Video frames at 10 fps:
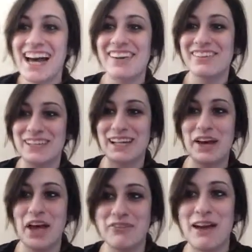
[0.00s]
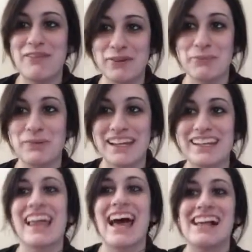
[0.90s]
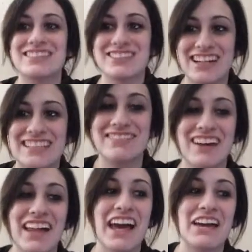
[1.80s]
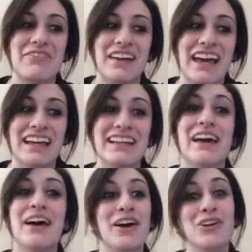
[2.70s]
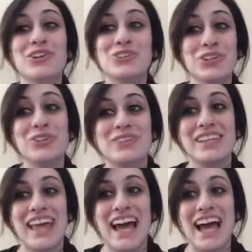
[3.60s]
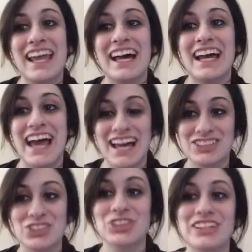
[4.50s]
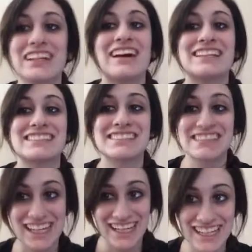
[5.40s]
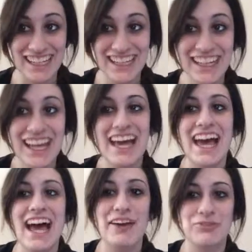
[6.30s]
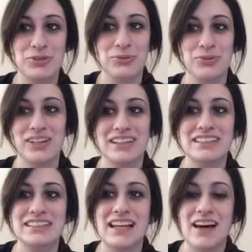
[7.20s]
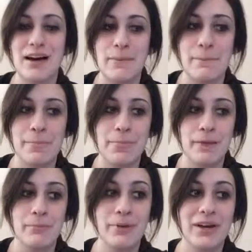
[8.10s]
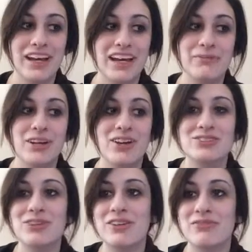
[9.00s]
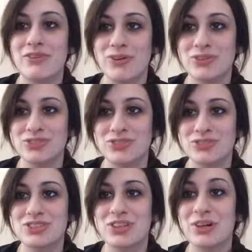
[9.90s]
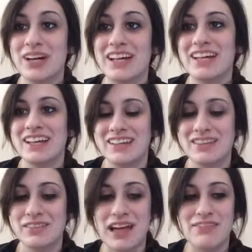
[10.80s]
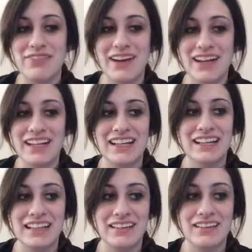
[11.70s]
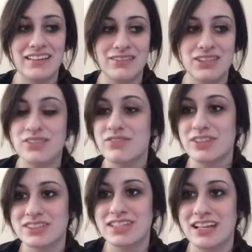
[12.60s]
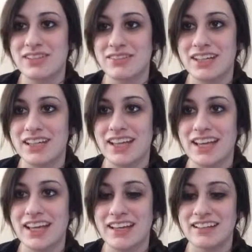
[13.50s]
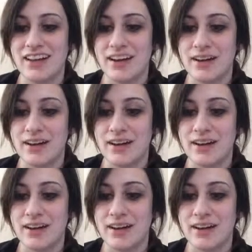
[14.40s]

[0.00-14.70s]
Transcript: I don't think I've ever been that stressed in my life, and due to that, I actually got sick afterwards, and we also had a photo shoot. So that Friday was the first night of it, and